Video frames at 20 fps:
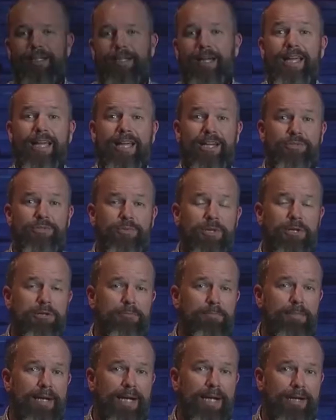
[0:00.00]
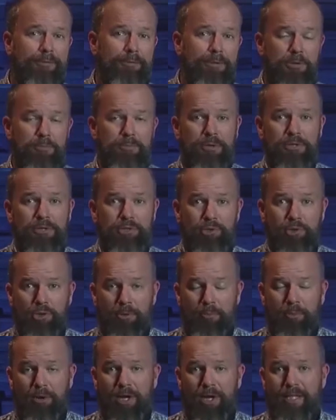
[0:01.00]
Hey guys, welcome back. We hope you enjoyed
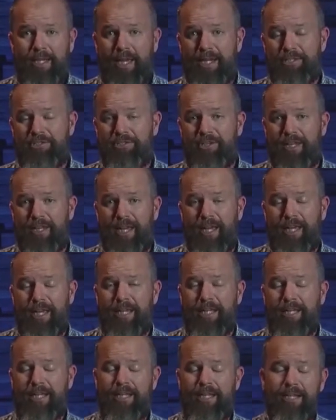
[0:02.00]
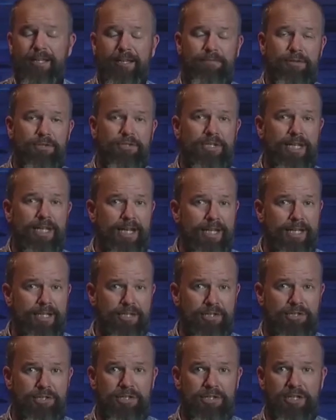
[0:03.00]
the broadcast today. And if there's any
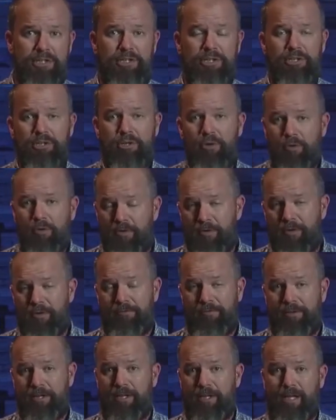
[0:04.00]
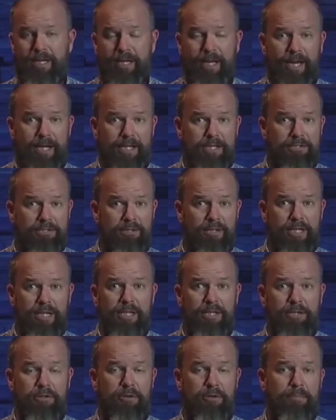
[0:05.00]
decision you felt like God is
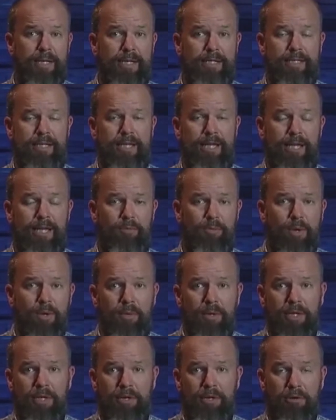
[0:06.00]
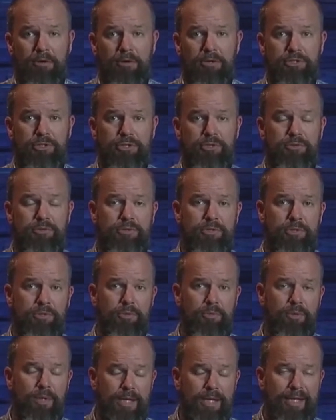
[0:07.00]
leading you to make today, we would encourage you
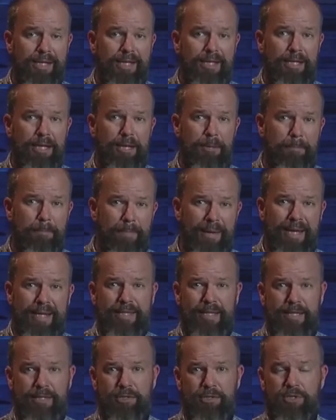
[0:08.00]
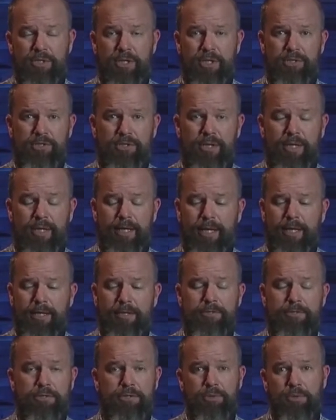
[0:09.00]
to uh, make that decision
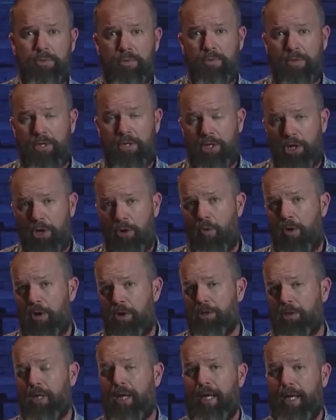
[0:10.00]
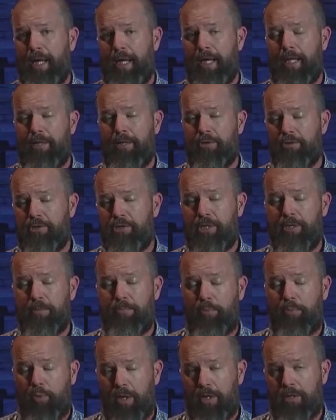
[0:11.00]
and to go online. There's a
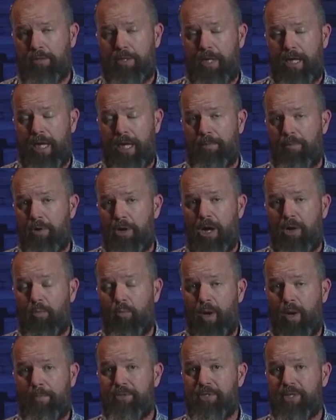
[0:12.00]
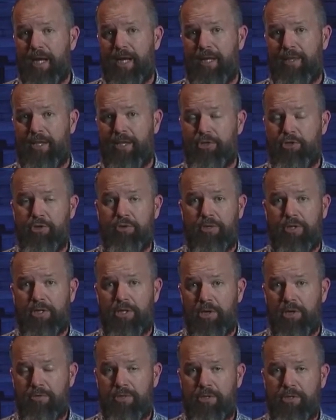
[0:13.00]
prayer tab on our website that you can
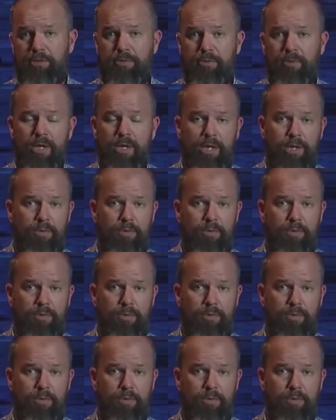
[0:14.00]
go to.